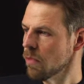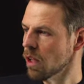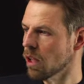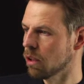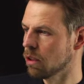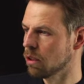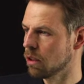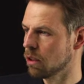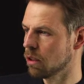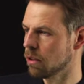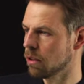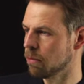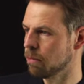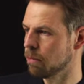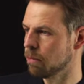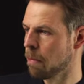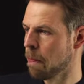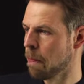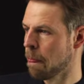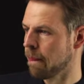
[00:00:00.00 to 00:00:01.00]

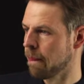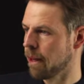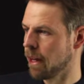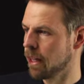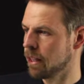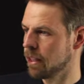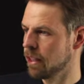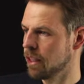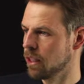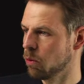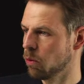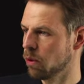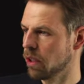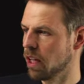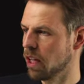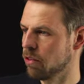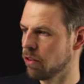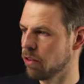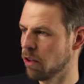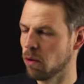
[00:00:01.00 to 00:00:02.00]
And here we
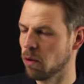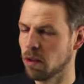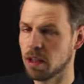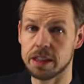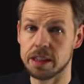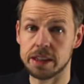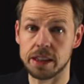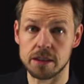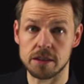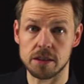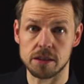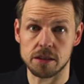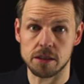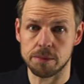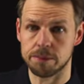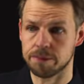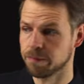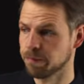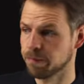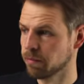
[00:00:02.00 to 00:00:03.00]
have our linear system.
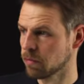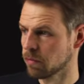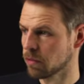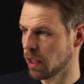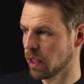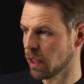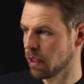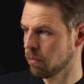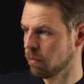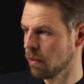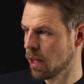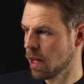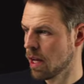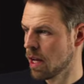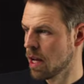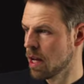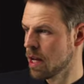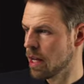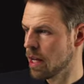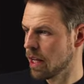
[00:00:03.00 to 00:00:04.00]
Okay,
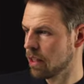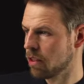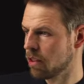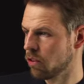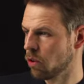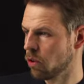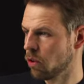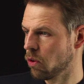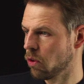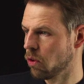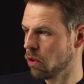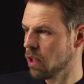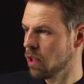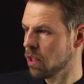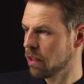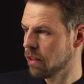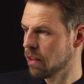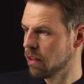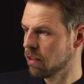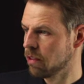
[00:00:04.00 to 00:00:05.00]
and so
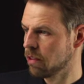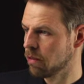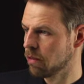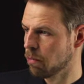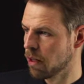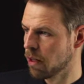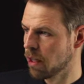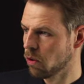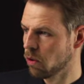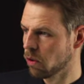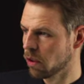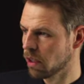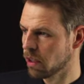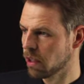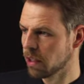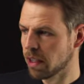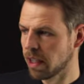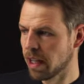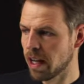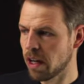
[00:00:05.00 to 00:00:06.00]
this may look a
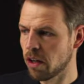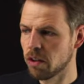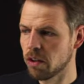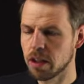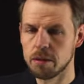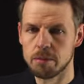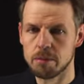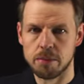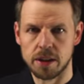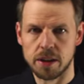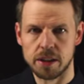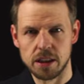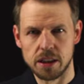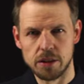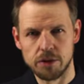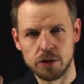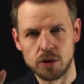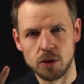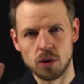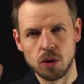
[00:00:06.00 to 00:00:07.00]
little hairy, but
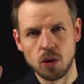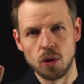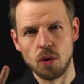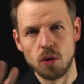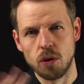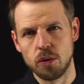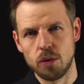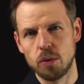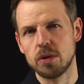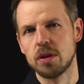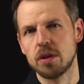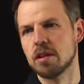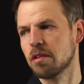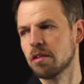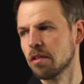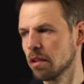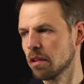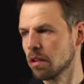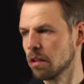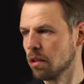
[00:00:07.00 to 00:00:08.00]
if you go through
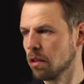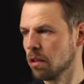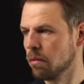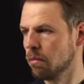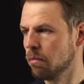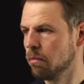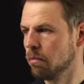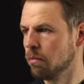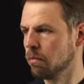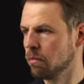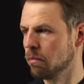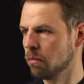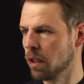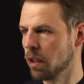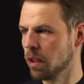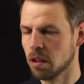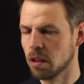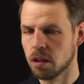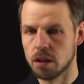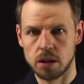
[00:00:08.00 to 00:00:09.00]
this
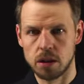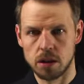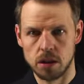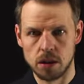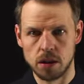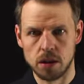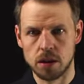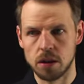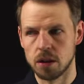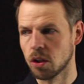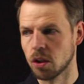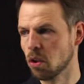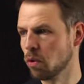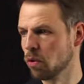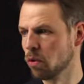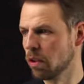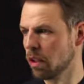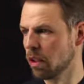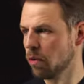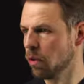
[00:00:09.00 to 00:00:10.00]
in the
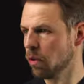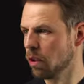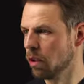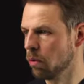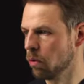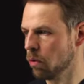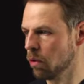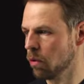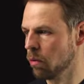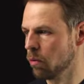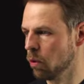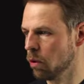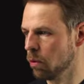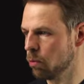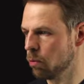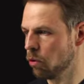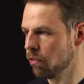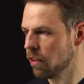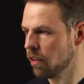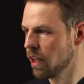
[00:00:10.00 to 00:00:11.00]
goat that we will
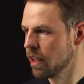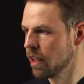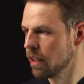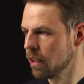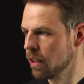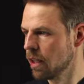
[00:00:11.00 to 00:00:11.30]
provide,